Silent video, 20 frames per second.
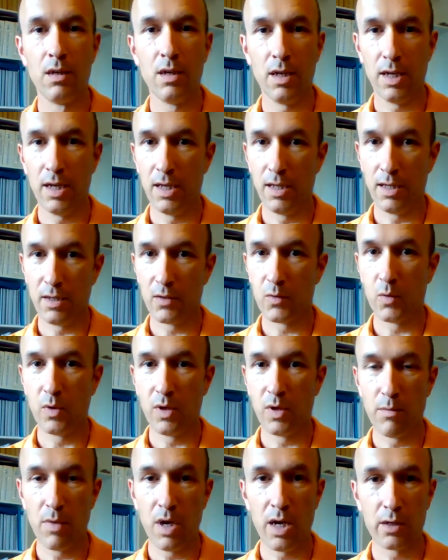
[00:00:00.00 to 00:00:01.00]
And that's where
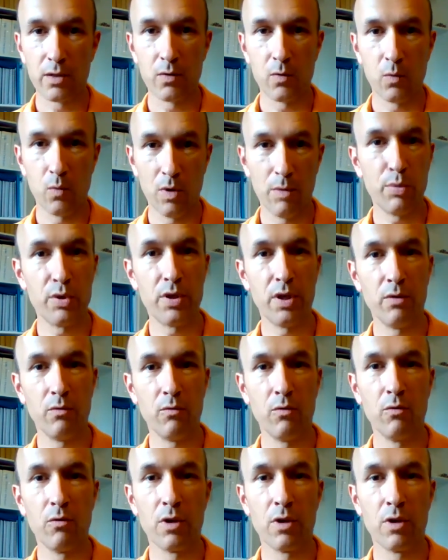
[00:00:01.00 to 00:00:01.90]
Marc's one percent rule